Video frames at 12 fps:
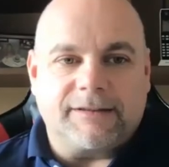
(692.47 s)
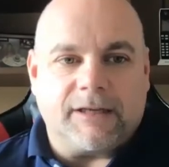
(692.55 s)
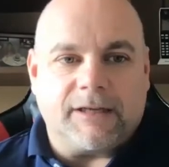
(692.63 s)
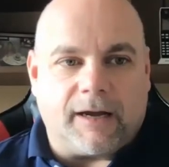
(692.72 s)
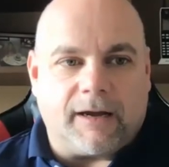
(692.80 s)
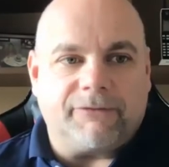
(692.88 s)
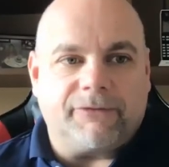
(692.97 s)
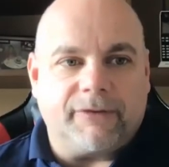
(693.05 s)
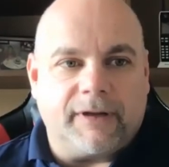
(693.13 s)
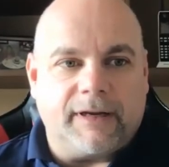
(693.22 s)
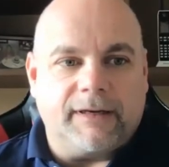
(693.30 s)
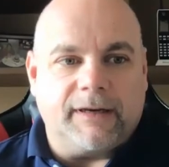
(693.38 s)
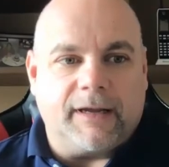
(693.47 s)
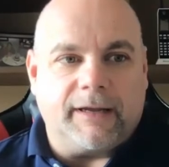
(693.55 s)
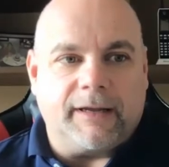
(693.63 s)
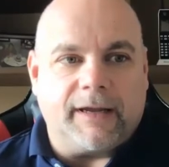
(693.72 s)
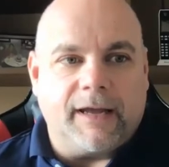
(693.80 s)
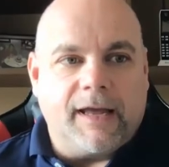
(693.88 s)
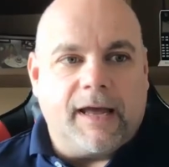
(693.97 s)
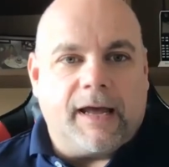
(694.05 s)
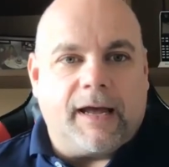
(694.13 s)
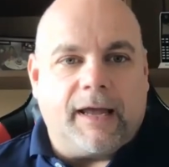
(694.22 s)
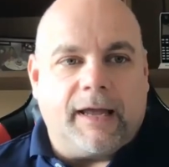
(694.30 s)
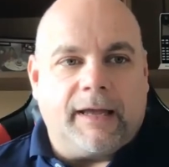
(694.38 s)
tough. And
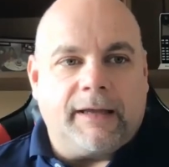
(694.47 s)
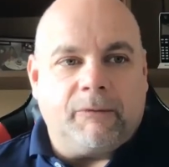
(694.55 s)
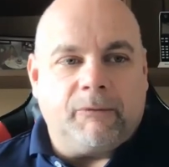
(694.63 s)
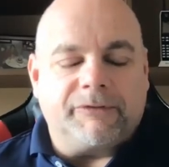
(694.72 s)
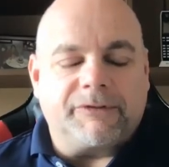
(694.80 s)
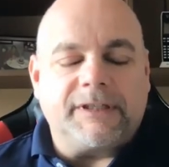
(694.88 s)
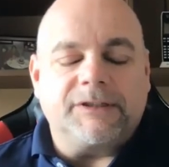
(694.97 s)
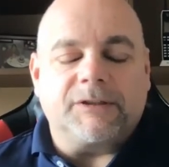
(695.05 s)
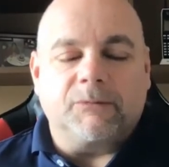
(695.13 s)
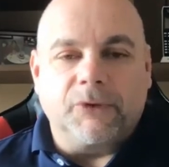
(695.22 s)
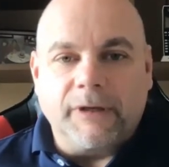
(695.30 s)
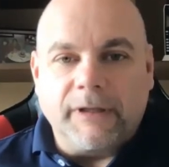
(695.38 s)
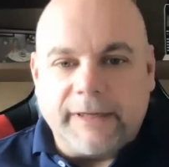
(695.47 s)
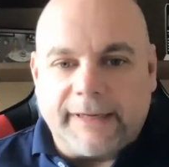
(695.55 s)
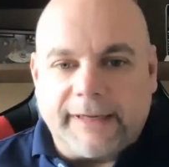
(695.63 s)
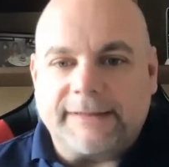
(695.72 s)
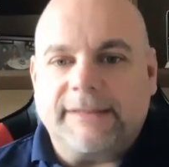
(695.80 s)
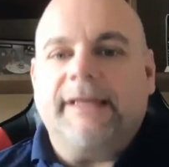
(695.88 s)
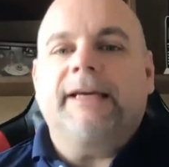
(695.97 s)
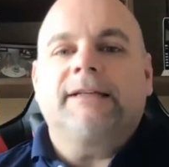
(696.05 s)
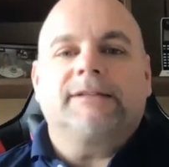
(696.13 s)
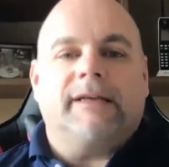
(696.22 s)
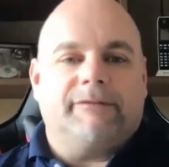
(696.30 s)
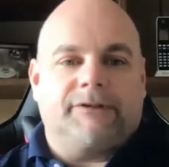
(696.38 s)
we've seen some really nice things.
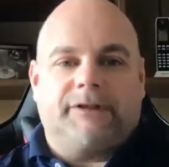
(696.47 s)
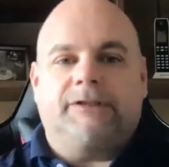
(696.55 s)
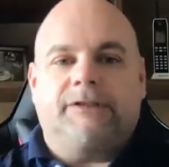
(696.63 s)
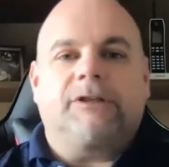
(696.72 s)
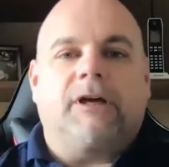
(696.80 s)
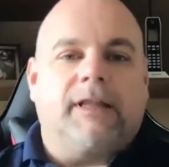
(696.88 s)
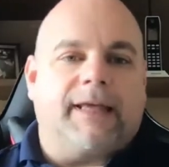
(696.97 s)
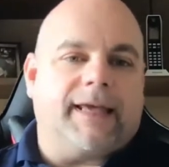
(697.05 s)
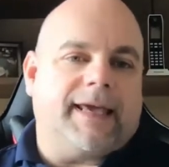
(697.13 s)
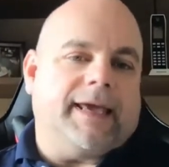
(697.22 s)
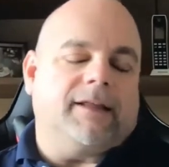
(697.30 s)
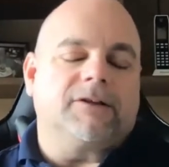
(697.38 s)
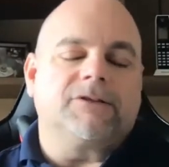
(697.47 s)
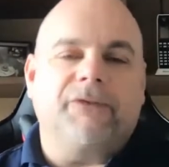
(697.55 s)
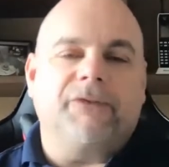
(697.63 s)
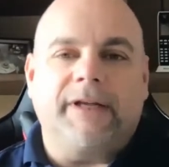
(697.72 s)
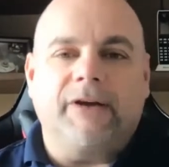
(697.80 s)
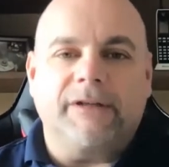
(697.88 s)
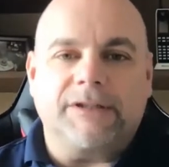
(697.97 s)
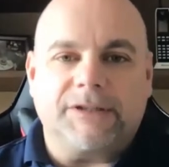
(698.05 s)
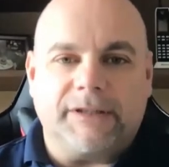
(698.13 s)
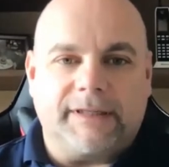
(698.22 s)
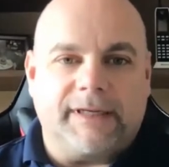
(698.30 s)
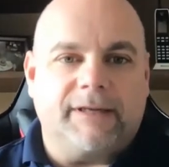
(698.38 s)
Obviously you saw like Kayla's video that
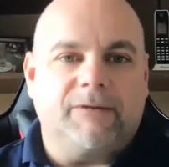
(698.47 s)
she did.